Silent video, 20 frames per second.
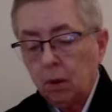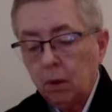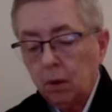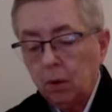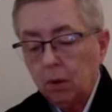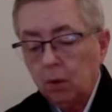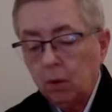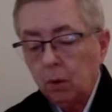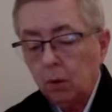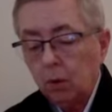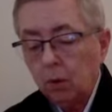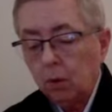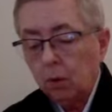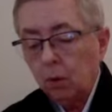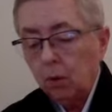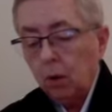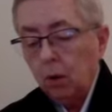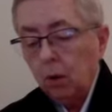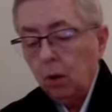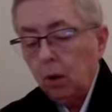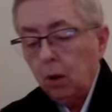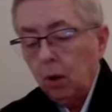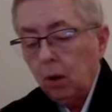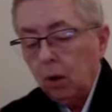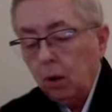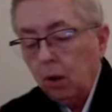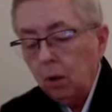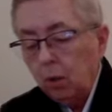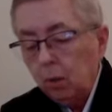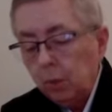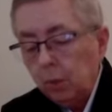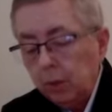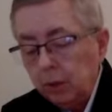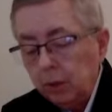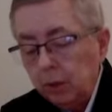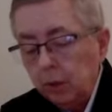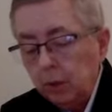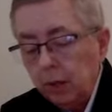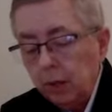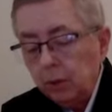So we do
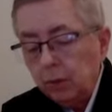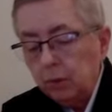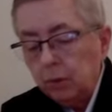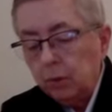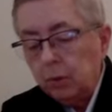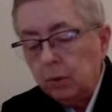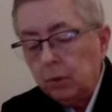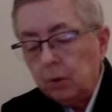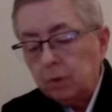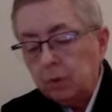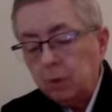not do this